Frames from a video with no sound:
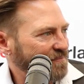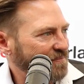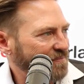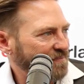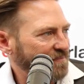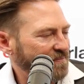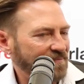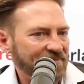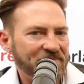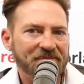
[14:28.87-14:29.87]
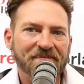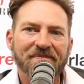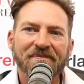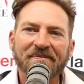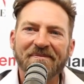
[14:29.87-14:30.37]

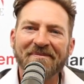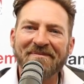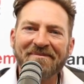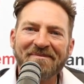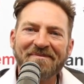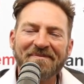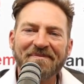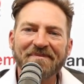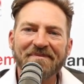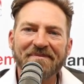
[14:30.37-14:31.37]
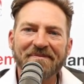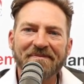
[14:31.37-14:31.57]
[no speech]